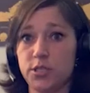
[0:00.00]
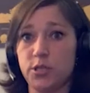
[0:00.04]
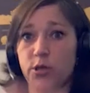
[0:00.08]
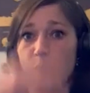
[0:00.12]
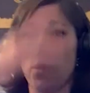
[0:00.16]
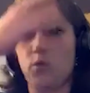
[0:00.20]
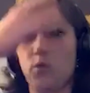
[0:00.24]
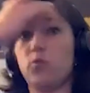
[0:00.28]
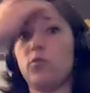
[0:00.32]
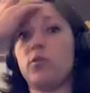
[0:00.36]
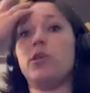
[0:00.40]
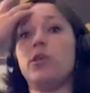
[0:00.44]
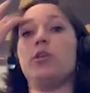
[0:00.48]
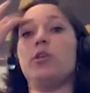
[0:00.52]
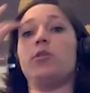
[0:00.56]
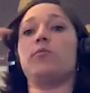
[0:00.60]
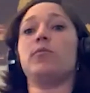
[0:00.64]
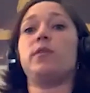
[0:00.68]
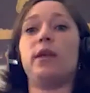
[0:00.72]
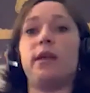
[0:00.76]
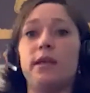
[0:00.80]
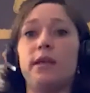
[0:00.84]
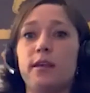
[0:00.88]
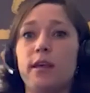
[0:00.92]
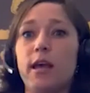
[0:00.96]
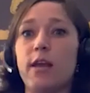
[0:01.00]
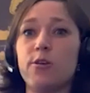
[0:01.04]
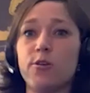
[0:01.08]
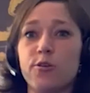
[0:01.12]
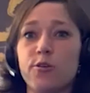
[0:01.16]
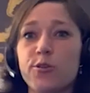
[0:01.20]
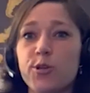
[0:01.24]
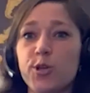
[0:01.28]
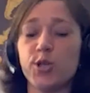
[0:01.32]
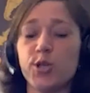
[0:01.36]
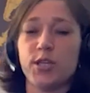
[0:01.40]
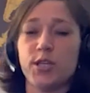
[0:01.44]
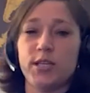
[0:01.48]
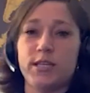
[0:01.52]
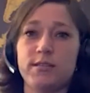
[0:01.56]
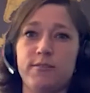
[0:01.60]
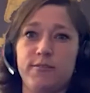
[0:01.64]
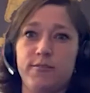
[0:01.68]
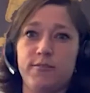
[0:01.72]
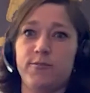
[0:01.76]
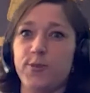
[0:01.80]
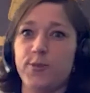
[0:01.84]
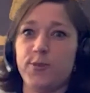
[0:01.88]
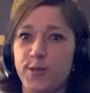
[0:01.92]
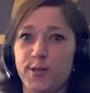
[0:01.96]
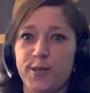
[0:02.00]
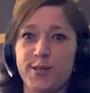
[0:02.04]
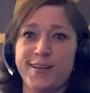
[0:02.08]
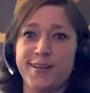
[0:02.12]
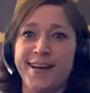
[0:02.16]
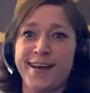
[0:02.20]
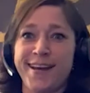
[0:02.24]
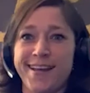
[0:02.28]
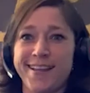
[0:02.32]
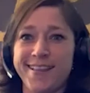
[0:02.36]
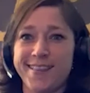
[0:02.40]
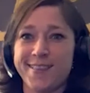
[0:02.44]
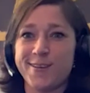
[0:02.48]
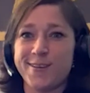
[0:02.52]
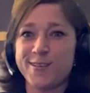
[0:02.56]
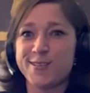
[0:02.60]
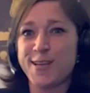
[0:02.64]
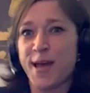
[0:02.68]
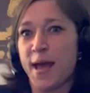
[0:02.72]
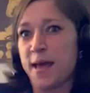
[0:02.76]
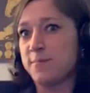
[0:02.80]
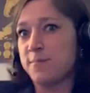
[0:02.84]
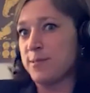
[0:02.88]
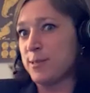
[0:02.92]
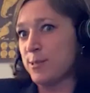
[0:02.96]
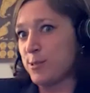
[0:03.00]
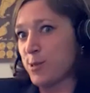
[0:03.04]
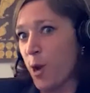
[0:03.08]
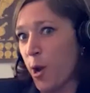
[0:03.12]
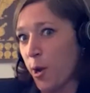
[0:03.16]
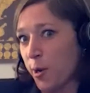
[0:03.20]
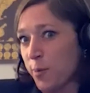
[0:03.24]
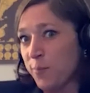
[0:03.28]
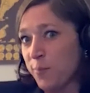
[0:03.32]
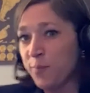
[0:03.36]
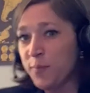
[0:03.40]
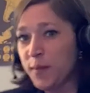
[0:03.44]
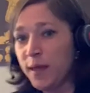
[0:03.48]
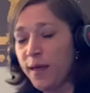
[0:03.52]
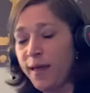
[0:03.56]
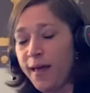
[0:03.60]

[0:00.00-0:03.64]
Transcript: So, on your third time's a charm.